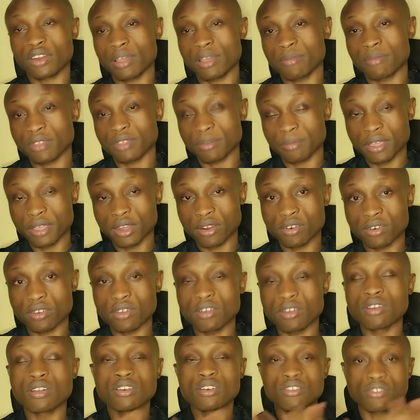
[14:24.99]
William Samoei
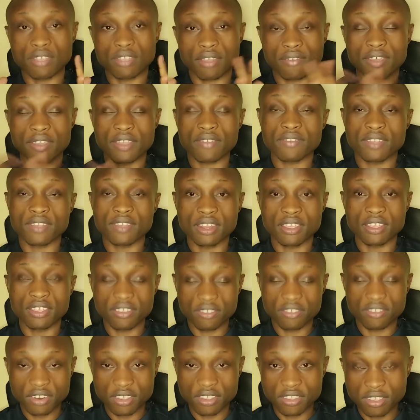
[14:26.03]
Ruto to survive in
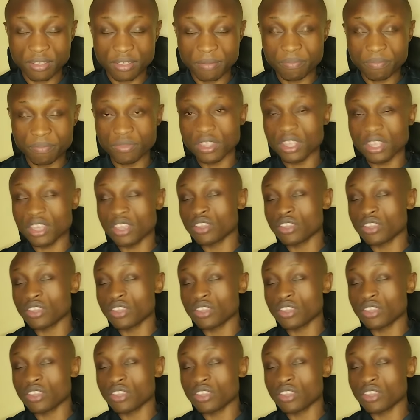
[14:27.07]
his regime.